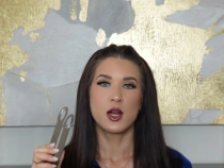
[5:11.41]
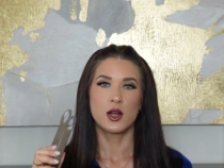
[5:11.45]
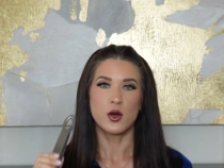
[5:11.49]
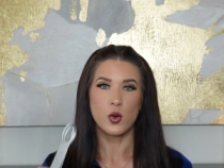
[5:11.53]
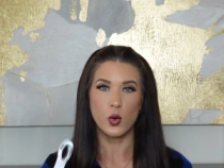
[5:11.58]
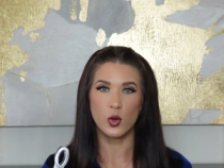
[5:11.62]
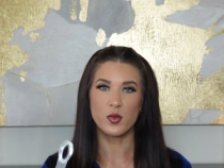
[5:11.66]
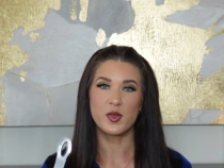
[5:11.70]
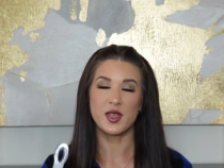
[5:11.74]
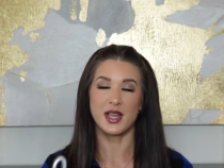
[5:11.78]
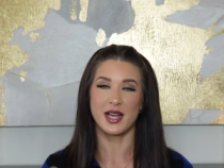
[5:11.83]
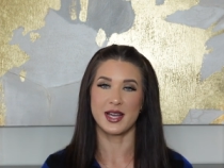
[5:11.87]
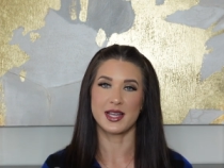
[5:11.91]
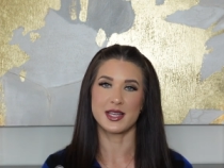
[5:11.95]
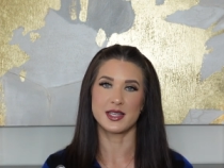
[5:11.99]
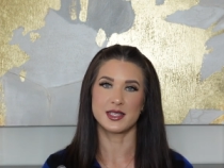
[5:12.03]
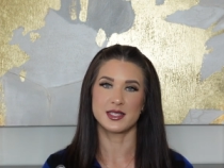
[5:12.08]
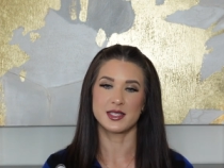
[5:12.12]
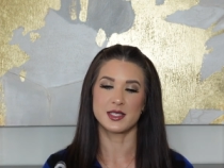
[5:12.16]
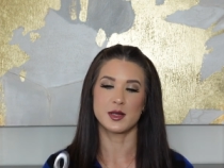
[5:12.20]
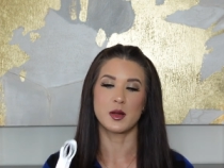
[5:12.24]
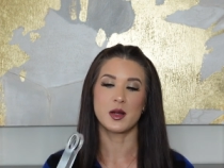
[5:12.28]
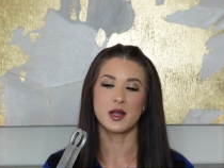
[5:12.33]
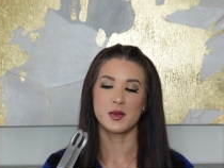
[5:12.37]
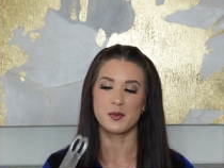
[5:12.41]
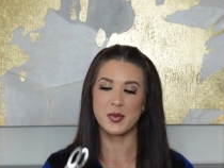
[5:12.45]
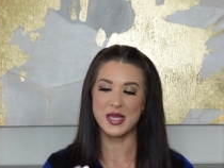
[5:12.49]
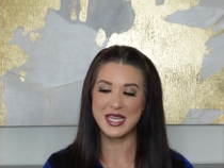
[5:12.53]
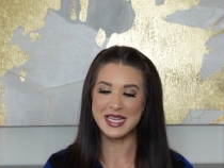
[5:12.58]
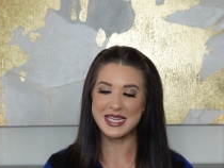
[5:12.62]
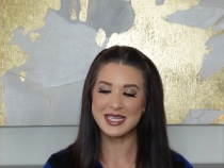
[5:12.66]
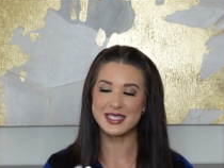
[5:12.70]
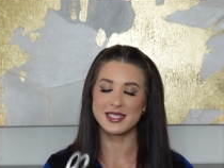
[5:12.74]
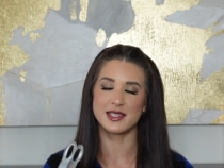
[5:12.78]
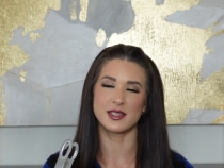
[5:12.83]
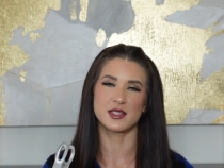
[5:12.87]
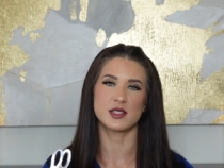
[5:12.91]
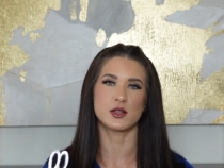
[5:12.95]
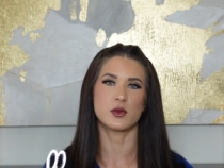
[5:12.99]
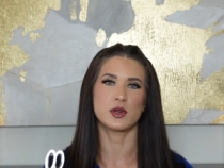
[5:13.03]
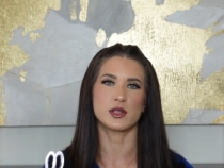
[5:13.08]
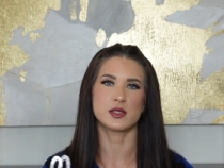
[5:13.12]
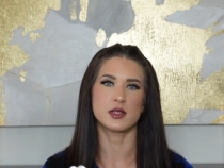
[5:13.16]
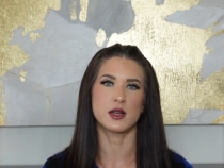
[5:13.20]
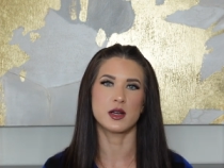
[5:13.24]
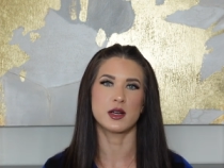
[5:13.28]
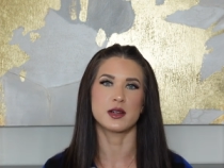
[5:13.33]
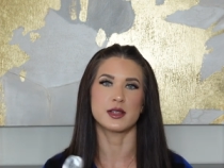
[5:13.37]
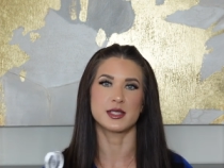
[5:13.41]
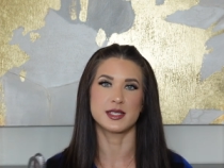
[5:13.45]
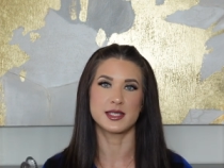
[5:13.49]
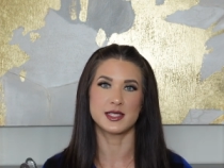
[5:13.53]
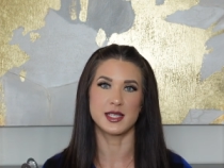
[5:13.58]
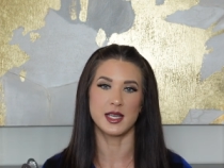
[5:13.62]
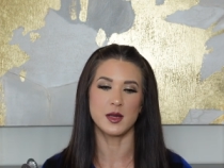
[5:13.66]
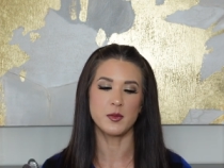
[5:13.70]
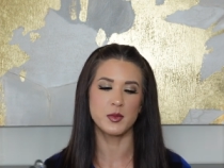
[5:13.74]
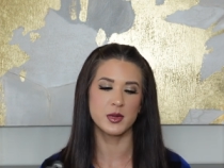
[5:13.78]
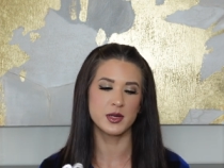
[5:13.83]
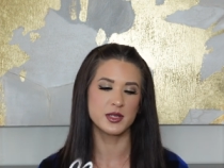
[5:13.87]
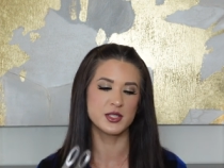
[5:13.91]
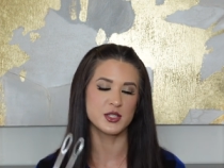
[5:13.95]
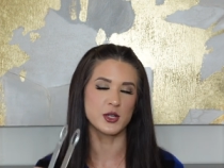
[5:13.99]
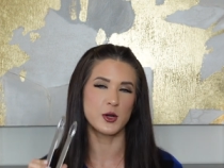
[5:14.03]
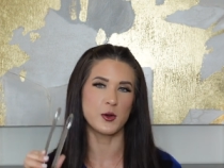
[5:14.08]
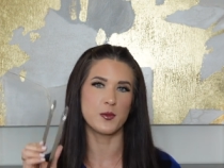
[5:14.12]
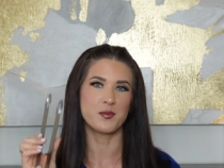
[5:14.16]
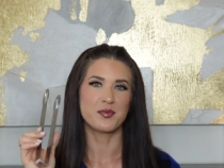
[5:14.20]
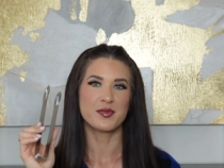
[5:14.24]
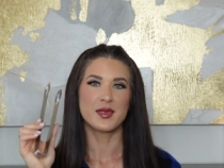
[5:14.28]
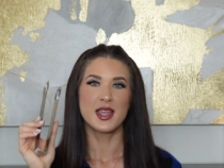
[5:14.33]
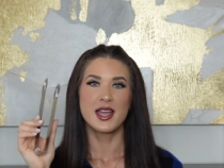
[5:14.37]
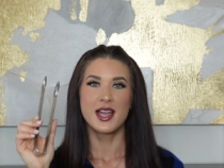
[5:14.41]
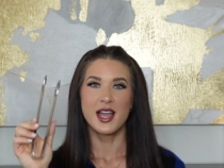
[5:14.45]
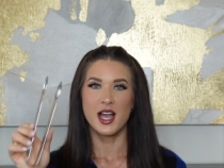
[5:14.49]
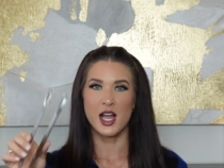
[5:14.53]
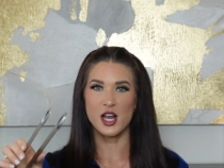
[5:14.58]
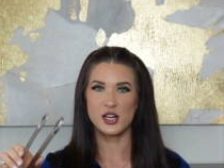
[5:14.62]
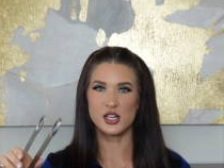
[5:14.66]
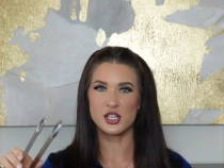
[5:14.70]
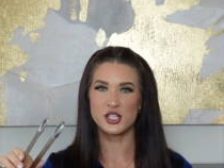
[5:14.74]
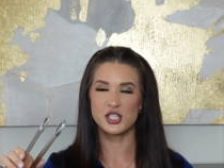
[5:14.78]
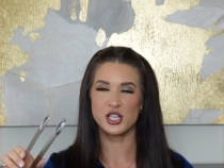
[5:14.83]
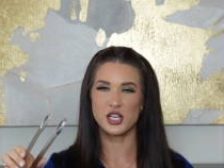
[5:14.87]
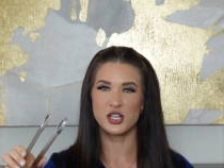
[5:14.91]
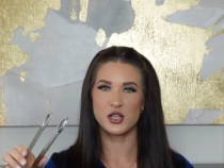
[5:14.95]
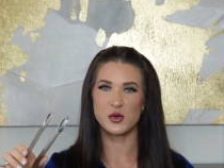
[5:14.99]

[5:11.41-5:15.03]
hold the ice piece so it's not gonna slip. So I'm gonna show